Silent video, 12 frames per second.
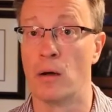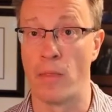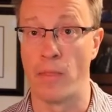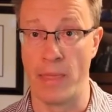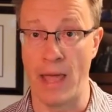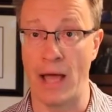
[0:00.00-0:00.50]

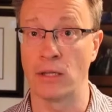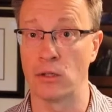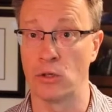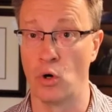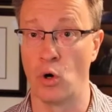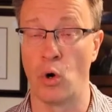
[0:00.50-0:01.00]

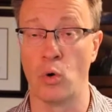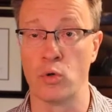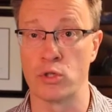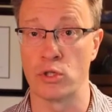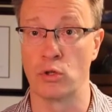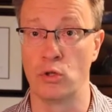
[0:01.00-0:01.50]
That
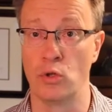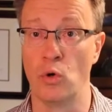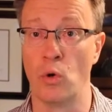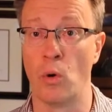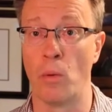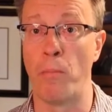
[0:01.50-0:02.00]
goes
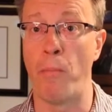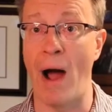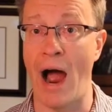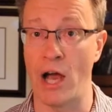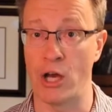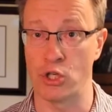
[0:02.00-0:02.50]
to
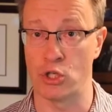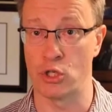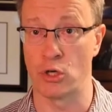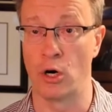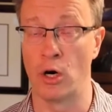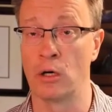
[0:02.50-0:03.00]

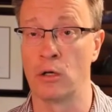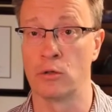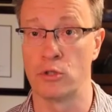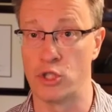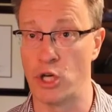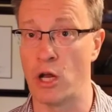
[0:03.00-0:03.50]
posture,
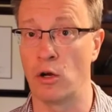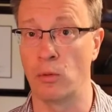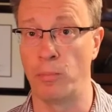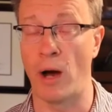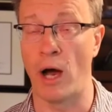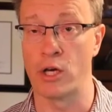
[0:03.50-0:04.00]
general
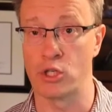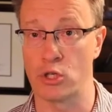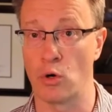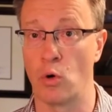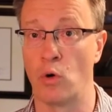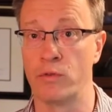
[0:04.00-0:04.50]

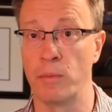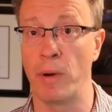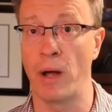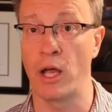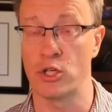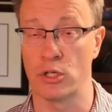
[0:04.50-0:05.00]
posture of the
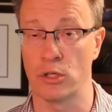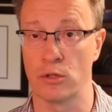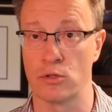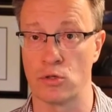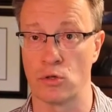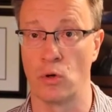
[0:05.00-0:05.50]

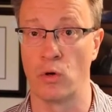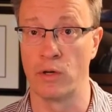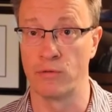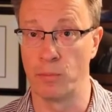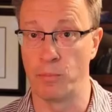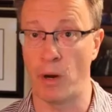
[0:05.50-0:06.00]
patient. So
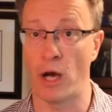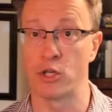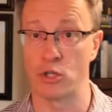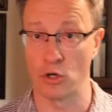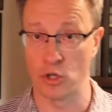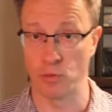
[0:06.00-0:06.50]
if the
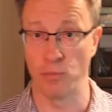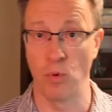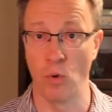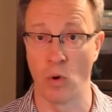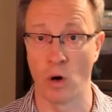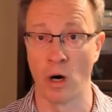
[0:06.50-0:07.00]
posture is
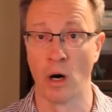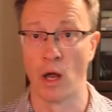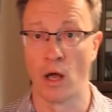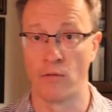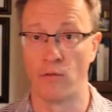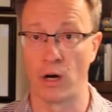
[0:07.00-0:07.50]
poor,
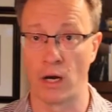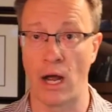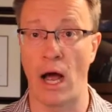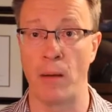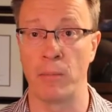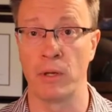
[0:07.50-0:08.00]
very
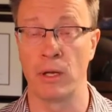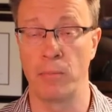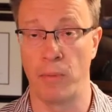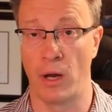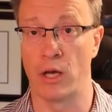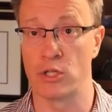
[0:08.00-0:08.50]
commonly
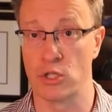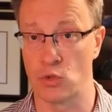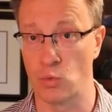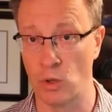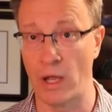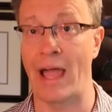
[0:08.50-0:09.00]
patients
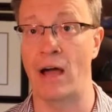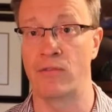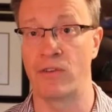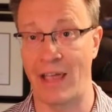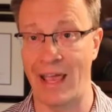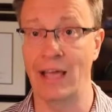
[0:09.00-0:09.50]
will have
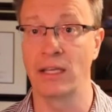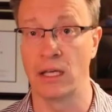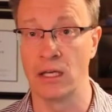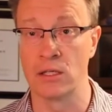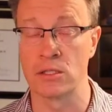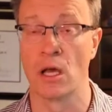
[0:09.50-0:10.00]

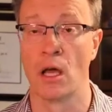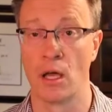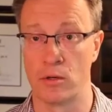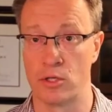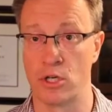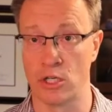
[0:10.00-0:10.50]
headaches
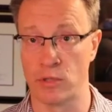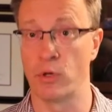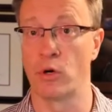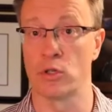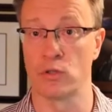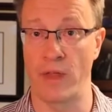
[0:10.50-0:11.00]
just
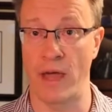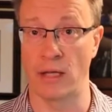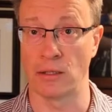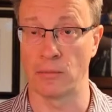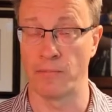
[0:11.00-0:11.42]
because of that.